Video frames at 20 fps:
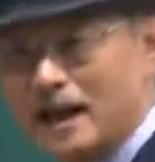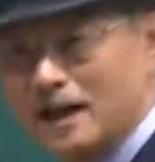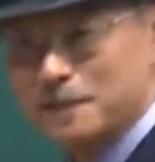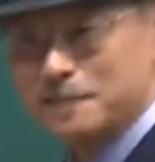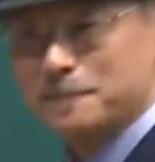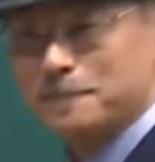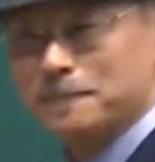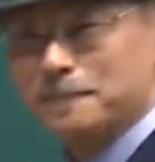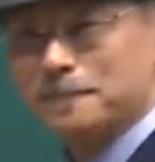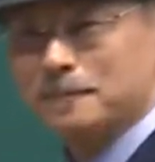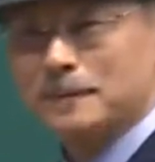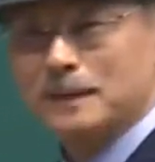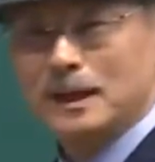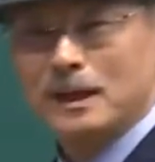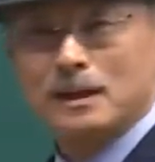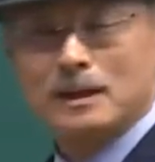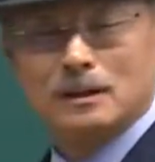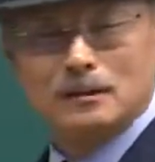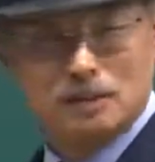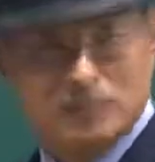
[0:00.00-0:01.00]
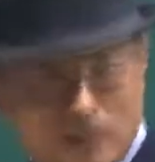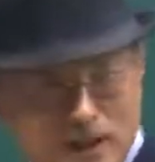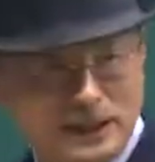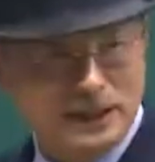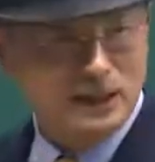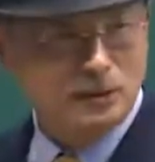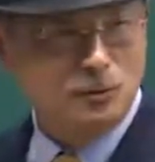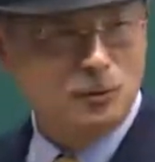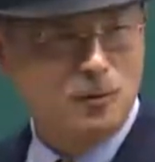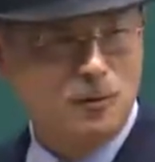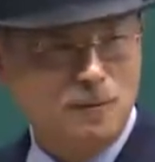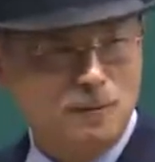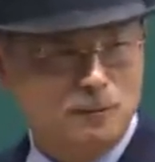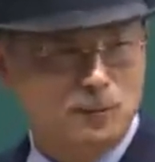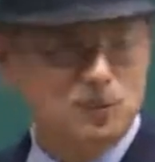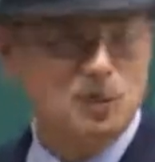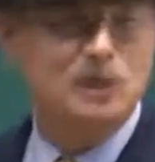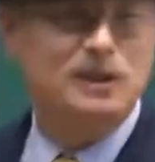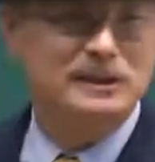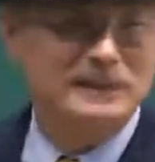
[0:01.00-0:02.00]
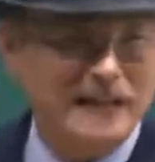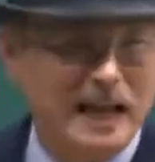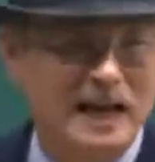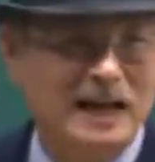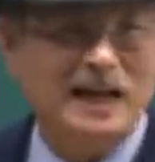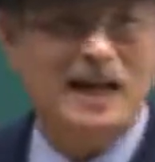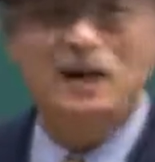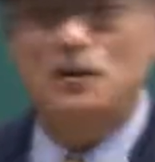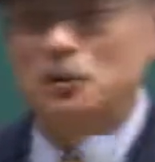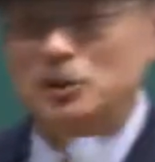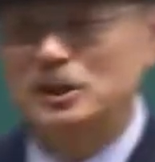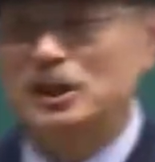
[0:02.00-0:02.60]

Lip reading: there's a sponsor who's not very knowledgeable, but